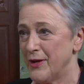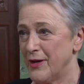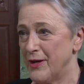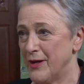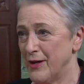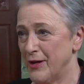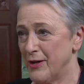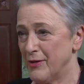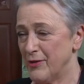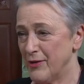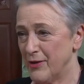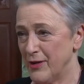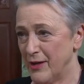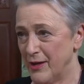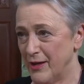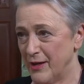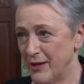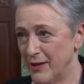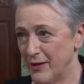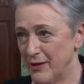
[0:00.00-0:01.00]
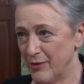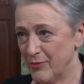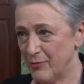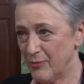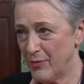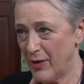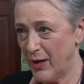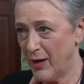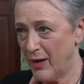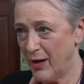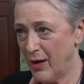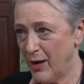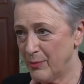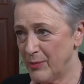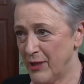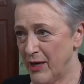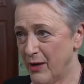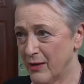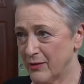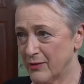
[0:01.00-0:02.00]
Uh,
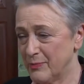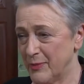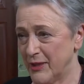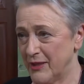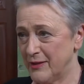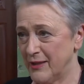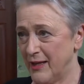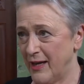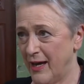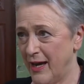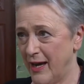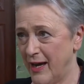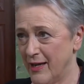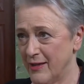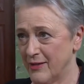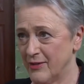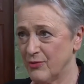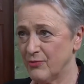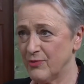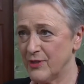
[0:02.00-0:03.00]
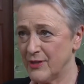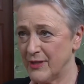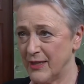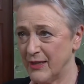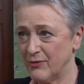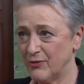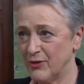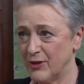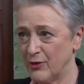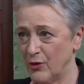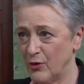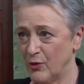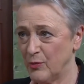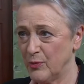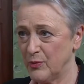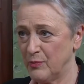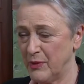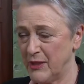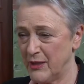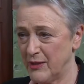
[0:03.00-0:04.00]
Abiy Ahmed has received the
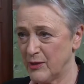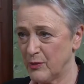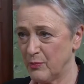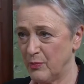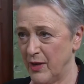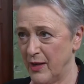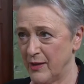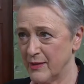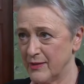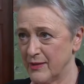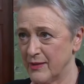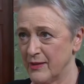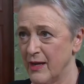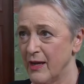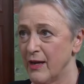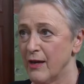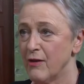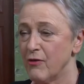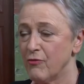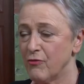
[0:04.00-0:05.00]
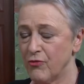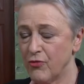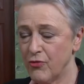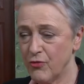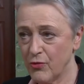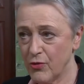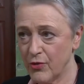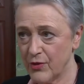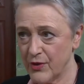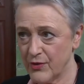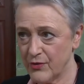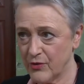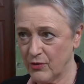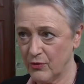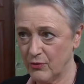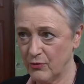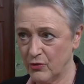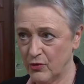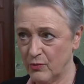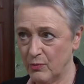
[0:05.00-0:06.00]
Nobel Peace Prize for his
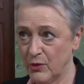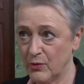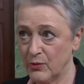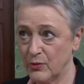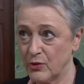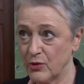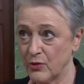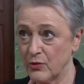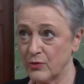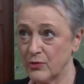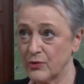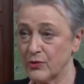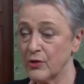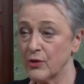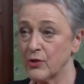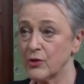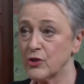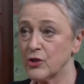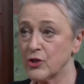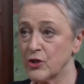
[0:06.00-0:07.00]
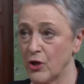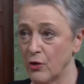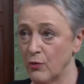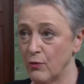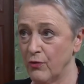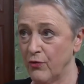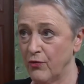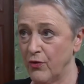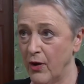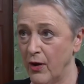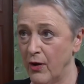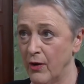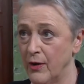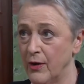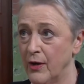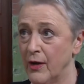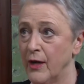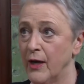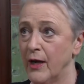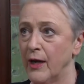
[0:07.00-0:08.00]
contributions so far,
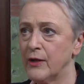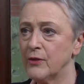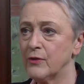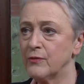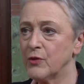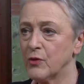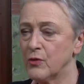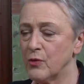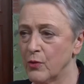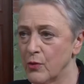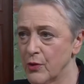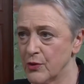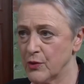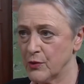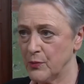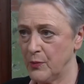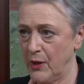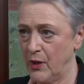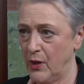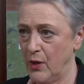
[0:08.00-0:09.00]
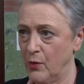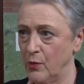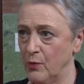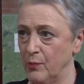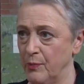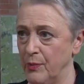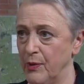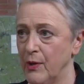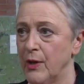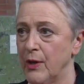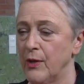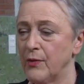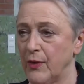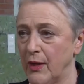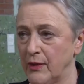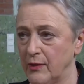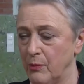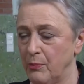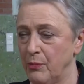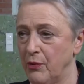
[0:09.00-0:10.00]
and of course, we hope
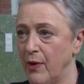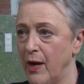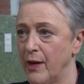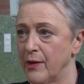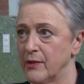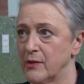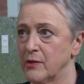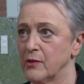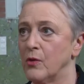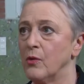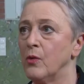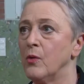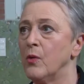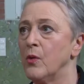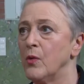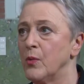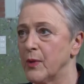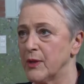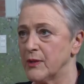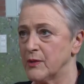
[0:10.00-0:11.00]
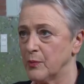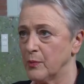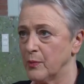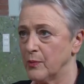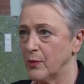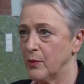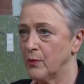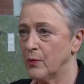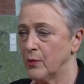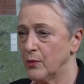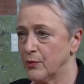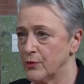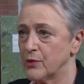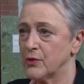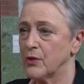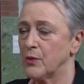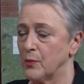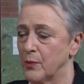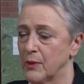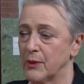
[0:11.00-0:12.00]
that the prize always
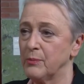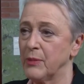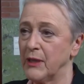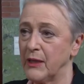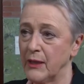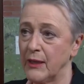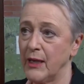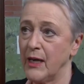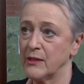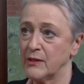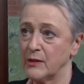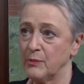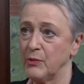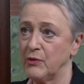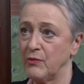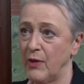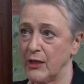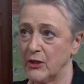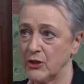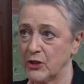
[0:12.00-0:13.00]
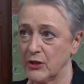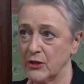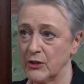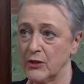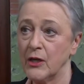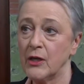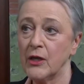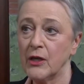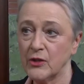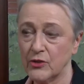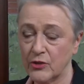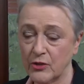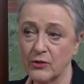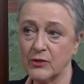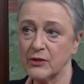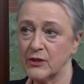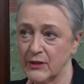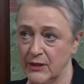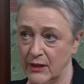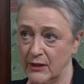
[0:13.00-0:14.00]
also will be an aspiration to
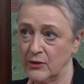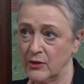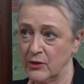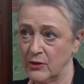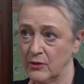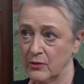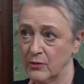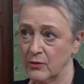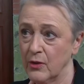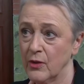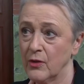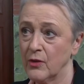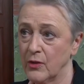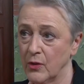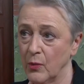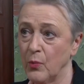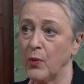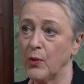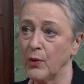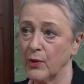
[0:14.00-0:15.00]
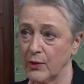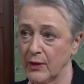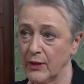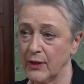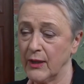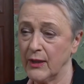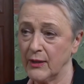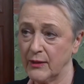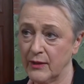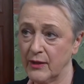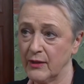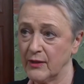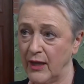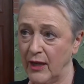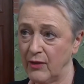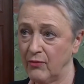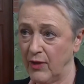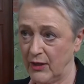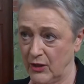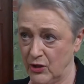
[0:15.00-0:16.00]
continue the work in the
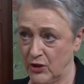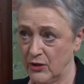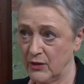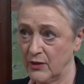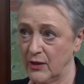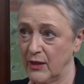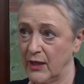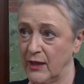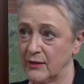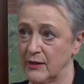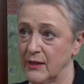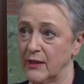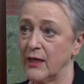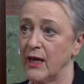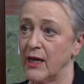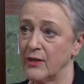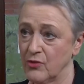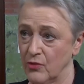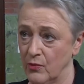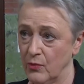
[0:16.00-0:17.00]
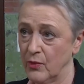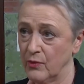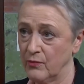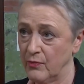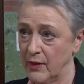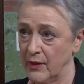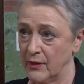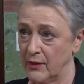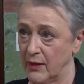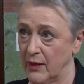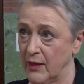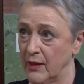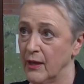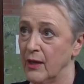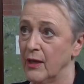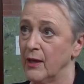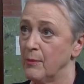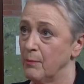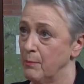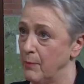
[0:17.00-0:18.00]
direction that he has already
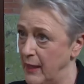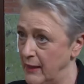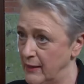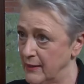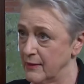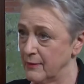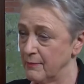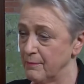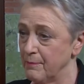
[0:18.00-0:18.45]
made.